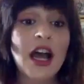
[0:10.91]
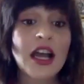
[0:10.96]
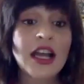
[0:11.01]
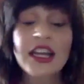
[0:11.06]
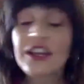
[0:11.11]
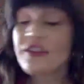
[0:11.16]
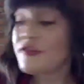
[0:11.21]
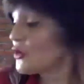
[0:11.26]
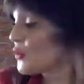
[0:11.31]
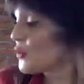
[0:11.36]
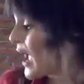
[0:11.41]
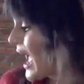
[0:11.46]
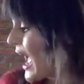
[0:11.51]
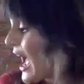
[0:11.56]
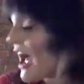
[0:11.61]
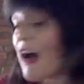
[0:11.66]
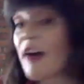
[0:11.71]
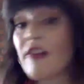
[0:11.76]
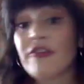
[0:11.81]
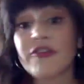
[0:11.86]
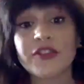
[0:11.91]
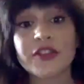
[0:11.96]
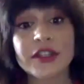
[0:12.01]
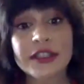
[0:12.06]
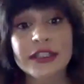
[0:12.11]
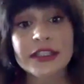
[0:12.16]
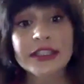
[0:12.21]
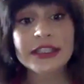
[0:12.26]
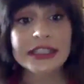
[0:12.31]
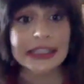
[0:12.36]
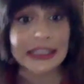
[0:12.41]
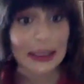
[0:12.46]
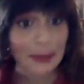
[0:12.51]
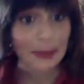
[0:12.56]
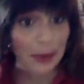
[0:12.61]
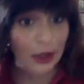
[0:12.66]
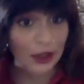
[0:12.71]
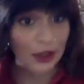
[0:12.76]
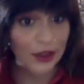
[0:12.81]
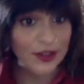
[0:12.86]
if you have
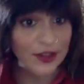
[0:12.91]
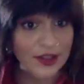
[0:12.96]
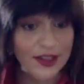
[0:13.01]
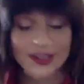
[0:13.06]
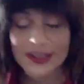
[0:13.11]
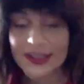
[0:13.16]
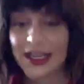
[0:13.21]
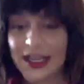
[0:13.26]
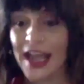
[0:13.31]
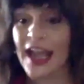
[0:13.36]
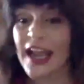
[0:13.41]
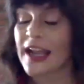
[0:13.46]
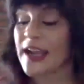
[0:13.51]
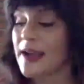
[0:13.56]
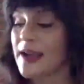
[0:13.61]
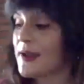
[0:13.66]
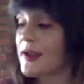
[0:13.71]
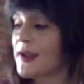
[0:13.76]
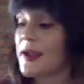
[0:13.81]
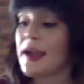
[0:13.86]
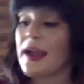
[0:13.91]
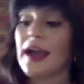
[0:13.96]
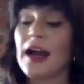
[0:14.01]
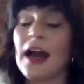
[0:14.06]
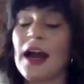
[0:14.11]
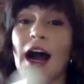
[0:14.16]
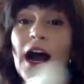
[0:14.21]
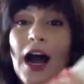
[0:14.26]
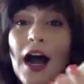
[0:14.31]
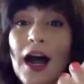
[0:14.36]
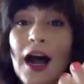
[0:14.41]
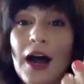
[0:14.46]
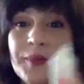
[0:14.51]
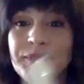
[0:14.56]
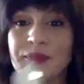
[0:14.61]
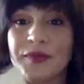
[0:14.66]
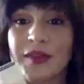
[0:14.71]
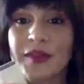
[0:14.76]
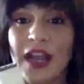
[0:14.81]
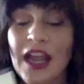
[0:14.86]
clippers, say,
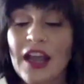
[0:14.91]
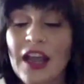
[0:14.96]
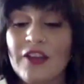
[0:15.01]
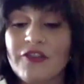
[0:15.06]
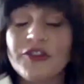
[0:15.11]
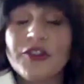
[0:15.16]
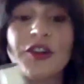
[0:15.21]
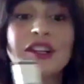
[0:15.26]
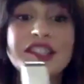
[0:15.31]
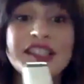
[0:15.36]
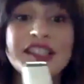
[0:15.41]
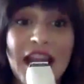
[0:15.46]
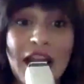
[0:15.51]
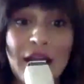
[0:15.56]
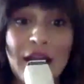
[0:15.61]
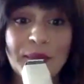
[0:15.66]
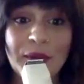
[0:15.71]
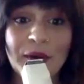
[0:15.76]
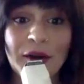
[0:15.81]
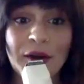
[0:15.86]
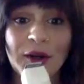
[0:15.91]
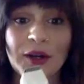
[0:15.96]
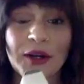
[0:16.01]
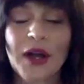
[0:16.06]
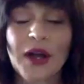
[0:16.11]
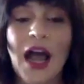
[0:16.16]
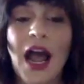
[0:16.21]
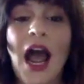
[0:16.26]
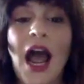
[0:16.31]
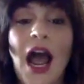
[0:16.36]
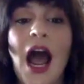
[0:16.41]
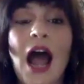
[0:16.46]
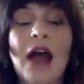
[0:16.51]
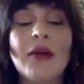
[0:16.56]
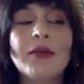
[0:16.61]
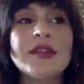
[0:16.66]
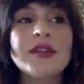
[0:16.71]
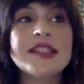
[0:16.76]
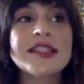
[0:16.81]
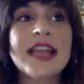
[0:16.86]
for example, I
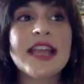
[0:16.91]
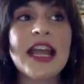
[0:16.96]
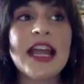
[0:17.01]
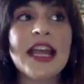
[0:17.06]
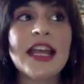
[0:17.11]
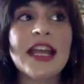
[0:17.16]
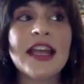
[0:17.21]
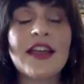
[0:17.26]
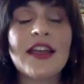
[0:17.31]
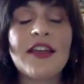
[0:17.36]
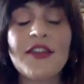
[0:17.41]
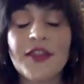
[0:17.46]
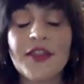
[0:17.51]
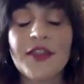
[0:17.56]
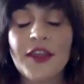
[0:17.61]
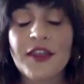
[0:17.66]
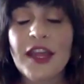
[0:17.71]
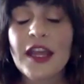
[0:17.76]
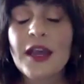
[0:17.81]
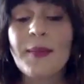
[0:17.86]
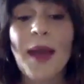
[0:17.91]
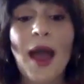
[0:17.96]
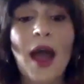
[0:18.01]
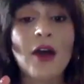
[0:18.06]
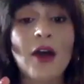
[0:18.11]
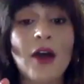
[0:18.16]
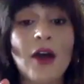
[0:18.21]
would say the thing about